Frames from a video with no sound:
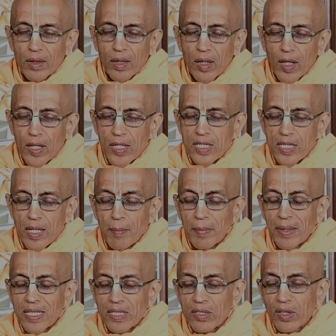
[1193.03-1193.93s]
or
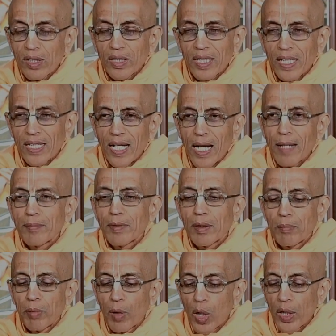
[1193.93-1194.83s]
somebody is thinking, I am the
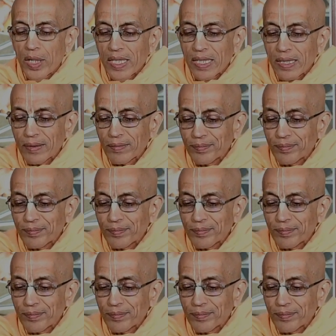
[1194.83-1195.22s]
body.